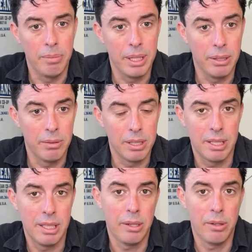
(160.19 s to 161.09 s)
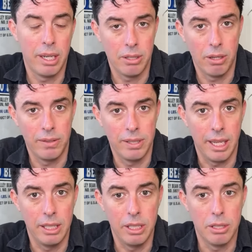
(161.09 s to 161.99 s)
He was a Secret Service
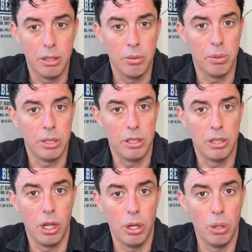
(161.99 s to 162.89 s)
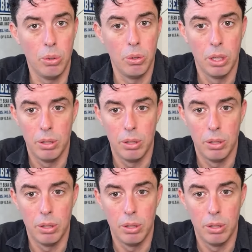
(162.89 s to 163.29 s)
agent who was so,